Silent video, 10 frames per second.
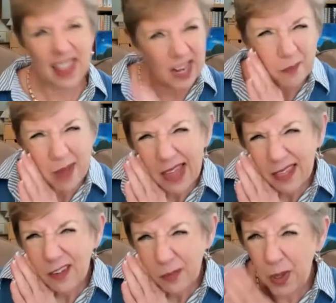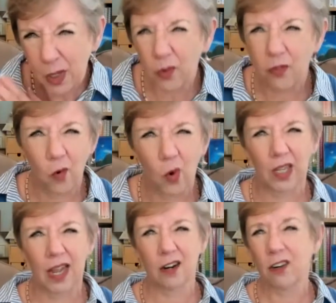I think math is spelled with four
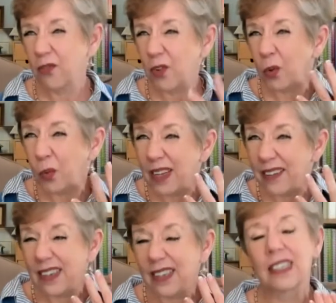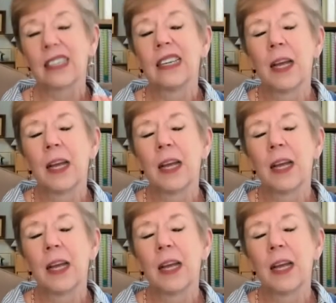letters for a reason